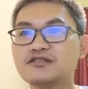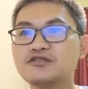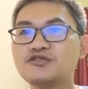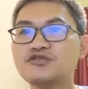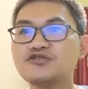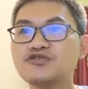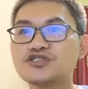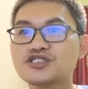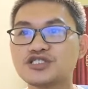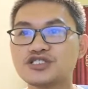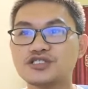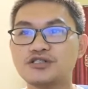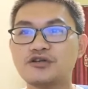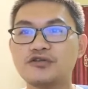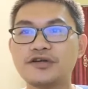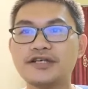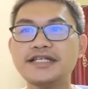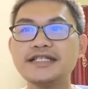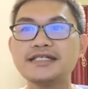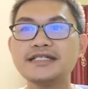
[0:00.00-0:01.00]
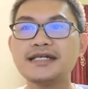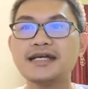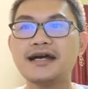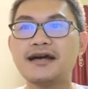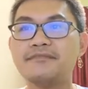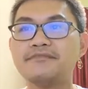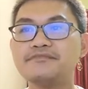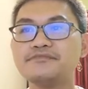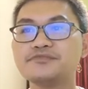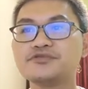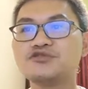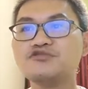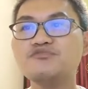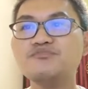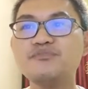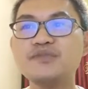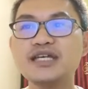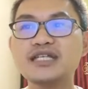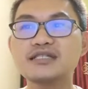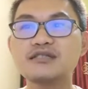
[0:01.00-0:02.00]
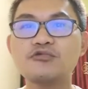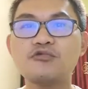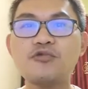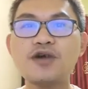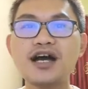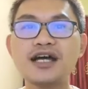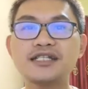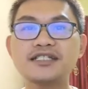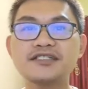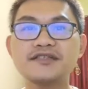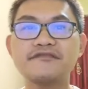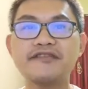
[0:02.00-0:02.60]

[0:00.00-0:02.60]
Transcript: goods, or income to meet one's